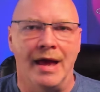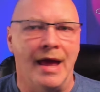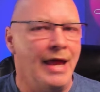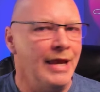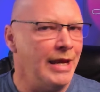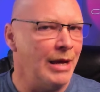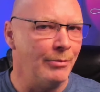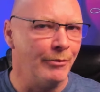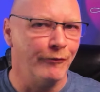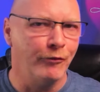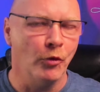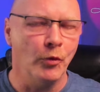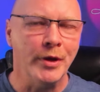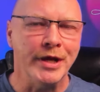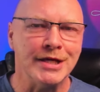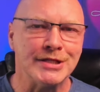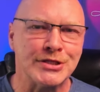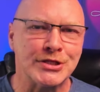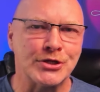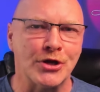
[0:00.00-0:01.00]
Now, before we
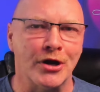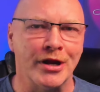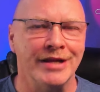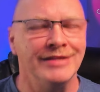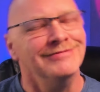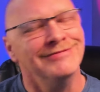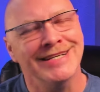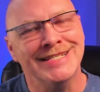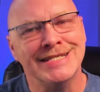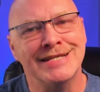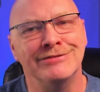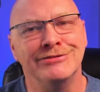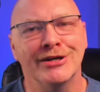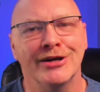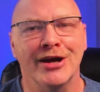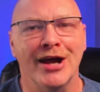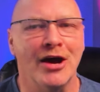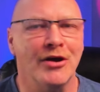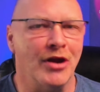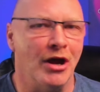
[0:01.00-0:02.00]
get started, let's clear
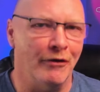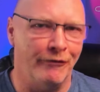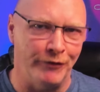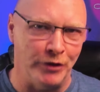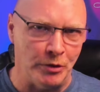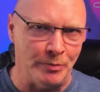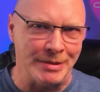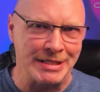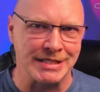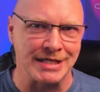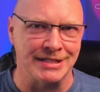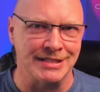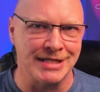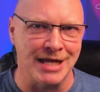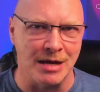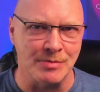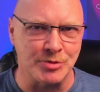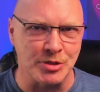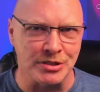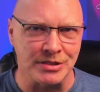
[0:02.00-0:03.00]
out a few
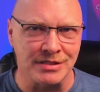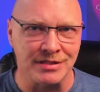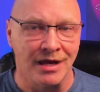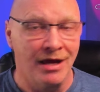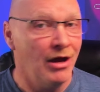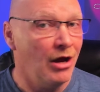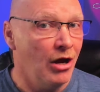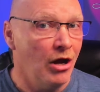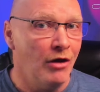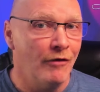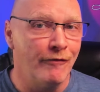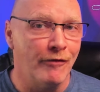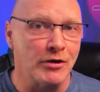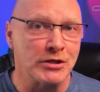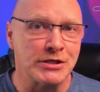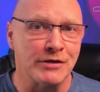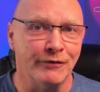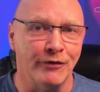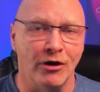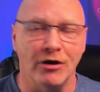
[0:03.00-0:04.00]
misconceptions. First
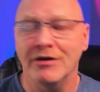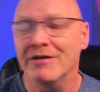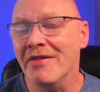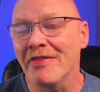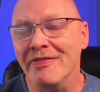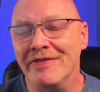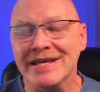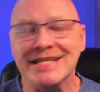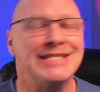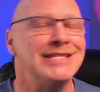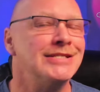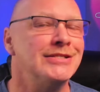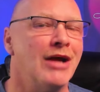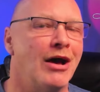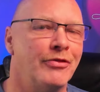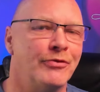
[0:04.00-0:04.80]
of all, this is not